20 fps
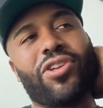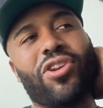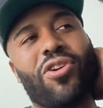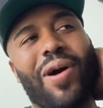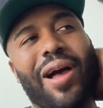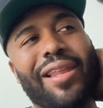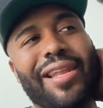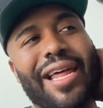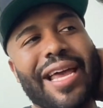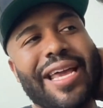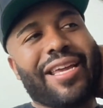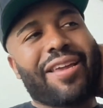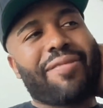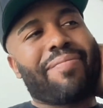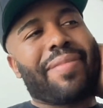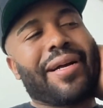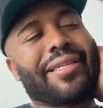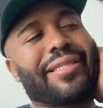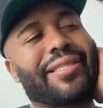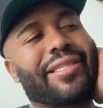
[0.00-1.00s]
I liken
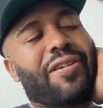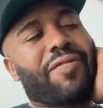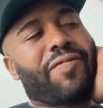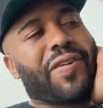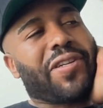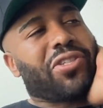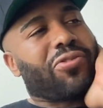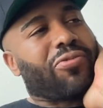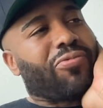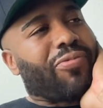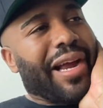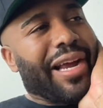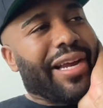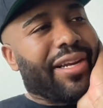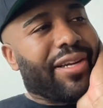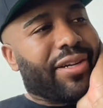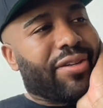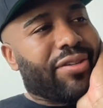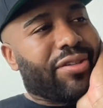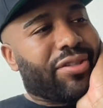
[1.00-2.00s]
myself as a
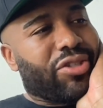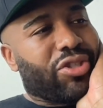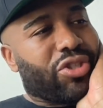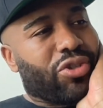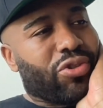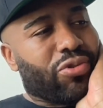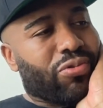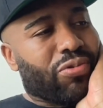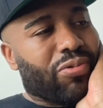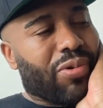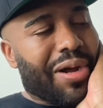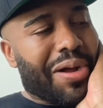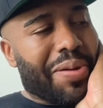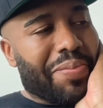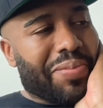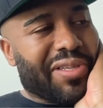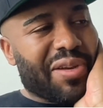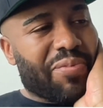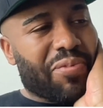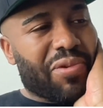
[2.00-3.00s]
writer
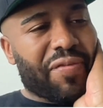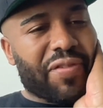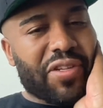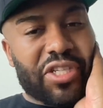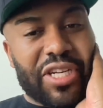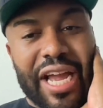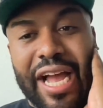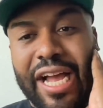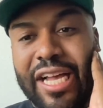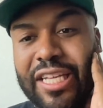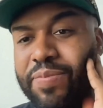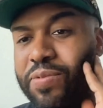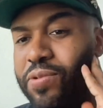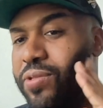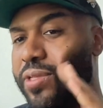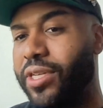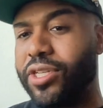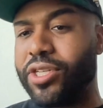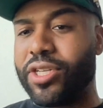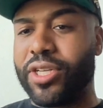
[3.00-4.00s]
to somewhat of a jazz
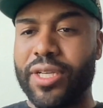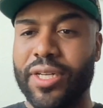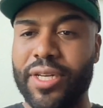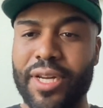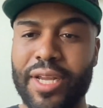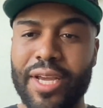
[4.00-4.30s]
musician.